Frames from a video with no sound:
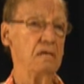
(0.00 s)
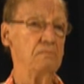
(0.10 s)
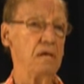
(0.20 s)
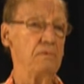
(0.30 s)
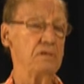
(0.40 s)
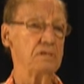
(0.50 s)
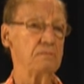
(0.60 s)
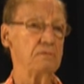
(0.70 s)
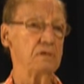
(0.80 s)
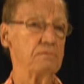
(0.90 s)
maybe
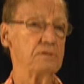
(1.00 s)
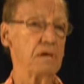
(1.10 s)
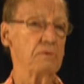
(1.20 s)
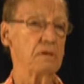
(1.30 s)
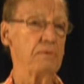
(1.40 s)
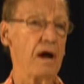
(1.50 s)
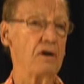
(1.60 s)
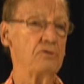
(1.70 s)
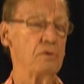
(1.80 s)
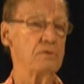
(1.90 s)
some some of the
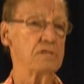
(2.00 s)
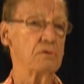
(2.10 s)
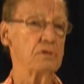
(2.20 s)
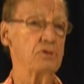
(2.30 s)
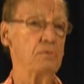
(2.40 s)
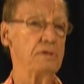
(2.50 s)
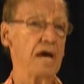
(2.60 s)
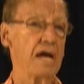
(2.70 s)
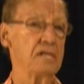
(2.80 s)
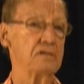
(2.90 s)
paratroopers, there were two
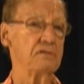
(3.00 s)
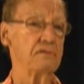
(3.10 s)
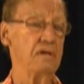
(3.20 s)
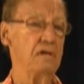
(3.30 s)
battalions of